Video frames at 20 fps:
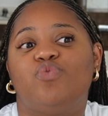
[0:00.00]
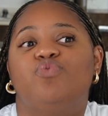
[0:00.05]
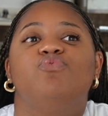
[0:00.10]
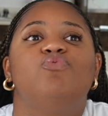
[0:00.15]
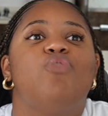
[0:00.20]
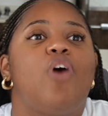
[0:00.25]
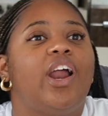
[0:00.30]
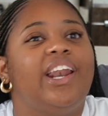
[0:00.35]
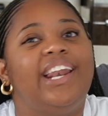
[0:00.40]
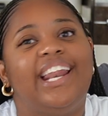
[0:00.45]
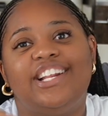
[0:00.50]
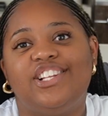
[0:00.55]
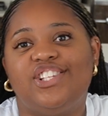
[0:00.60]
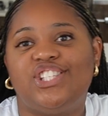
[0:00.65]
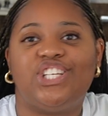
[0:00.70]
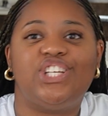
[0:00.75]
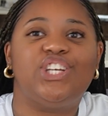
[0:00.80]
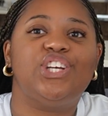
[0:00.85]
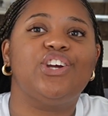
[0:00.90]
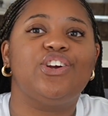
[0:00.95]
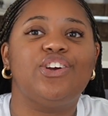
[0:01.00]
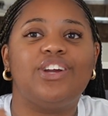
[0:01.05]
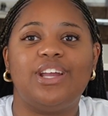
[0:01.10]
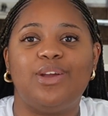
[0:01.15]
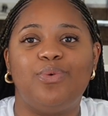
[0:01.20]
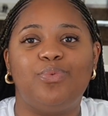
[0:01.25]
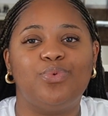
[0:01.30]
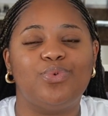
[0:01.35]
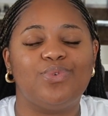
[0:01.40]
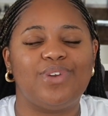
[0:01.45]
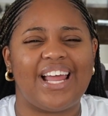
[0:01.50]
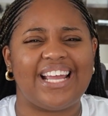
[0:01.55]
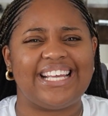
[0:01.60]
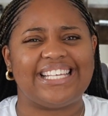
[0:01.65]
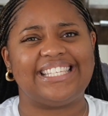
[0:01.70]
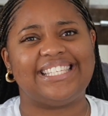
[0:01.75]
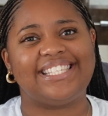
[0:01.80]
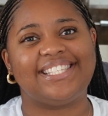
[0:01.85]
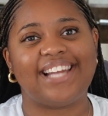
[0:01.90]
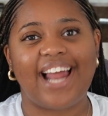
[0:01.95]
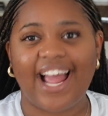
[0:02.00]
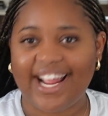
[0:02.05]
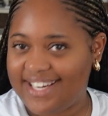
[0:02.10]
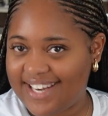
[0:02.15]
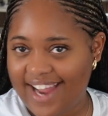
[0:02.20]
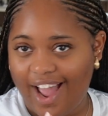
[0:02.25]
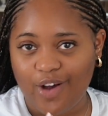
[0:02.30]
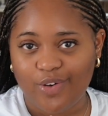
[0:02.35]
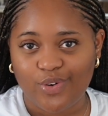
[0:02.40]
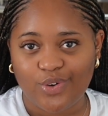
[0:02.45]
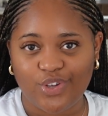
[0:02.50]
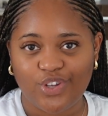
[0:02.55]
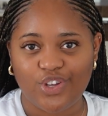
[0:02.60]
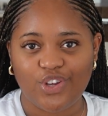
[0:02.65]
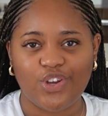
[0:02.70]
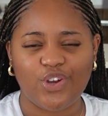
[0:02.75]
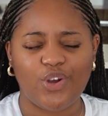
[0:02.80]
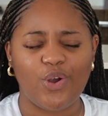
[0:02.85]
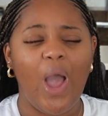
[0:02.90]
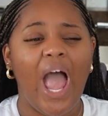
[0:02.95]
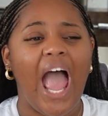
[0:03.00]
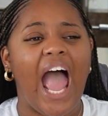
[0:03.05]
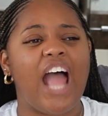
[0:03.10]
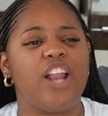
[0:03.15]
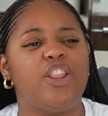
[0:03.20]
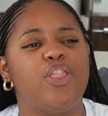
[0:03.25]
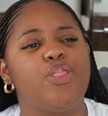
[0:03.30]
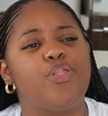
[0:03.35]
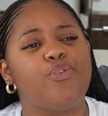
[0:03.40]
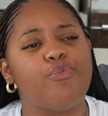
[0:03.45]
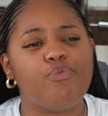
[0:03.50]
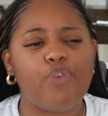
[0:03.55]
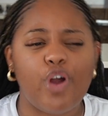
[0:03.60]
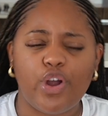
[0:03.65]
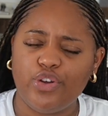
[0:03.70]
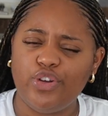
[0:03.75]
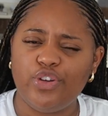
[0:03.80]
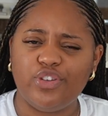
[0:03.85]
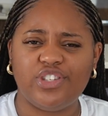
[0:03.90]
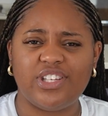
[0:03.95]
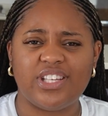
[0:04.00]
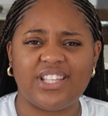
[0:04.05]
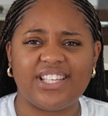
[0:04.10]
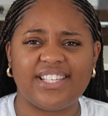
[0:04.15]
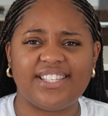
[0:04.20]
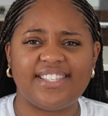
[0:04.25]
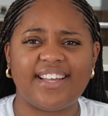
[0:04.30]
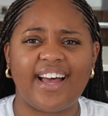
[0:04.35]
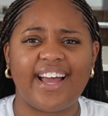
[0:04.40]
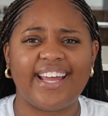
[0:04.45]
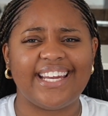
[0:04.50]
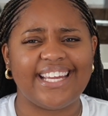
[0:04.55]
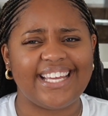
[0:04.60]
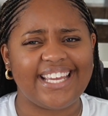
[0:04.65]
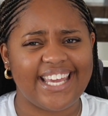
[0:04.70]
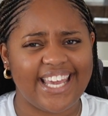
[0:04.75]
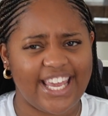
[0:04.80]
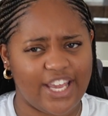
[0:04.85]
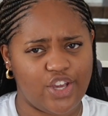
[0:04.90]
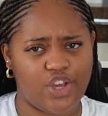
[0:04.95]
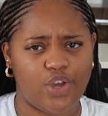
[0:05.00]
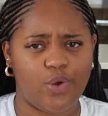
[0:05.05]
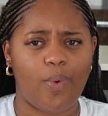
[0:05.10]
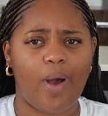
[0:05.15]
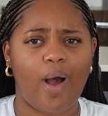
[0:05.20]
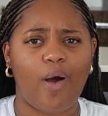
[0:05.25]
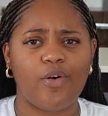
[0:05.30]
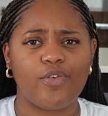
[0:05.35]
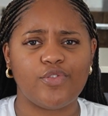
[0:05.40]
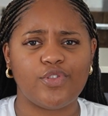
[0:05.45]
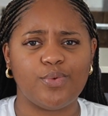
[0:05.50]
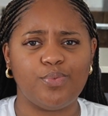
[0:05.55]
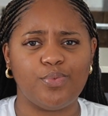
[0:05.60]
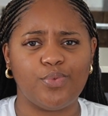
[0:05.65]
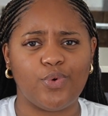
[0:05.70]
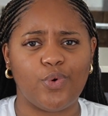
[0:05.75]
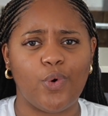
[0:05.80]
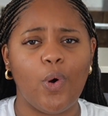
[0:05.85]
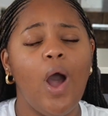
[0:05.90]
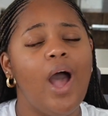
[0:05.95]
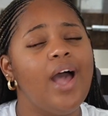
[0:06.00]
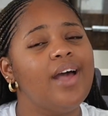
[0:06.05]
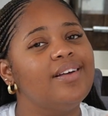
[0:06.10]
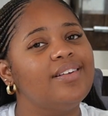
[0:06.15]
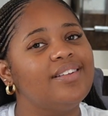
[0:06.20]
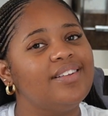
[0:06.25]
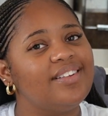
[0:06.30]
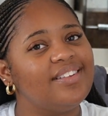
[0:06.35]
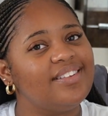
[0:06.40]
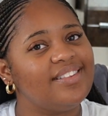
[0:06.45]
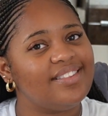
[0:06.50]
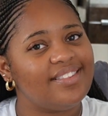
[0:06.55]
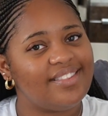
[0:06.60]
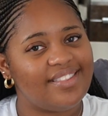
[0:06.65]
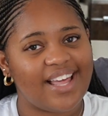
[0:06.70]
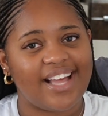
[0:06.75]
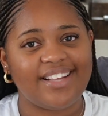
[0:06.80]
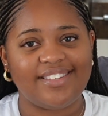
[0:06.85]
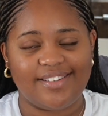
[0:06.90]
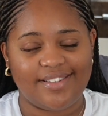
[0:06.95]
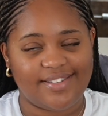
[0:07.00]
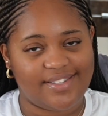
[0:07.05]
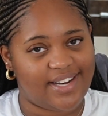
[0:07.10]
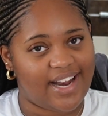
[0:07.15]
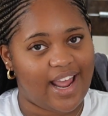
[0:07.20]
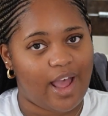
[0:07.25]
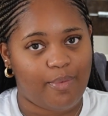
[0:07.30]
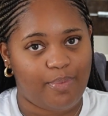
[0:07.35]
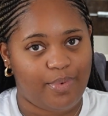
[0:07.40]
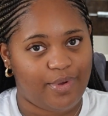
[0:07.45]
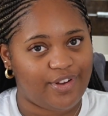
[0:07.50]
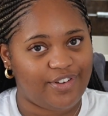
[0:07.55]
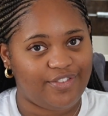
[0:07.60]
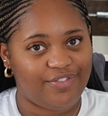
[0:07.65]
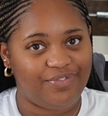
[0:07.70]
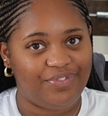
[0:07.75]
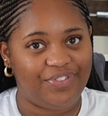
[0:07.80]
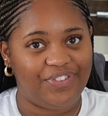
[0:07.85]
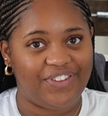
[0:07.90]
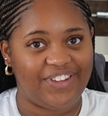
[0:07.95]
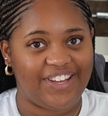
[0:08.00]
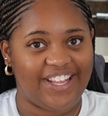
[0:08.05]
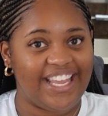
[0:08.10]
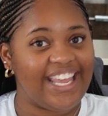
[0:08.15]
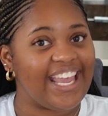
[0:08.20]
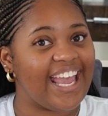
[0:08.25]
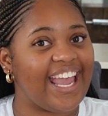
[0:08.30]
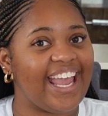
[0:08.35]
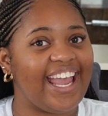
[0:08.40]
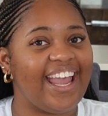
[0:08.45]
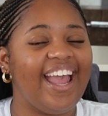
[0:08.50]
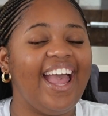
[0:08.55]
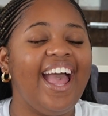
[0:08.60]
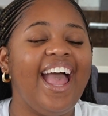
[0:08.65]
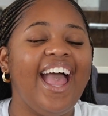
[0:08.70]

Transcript: run and security will like slide tackle you and throw you to the side and kick you out of the mall. That doesn't happen, okay?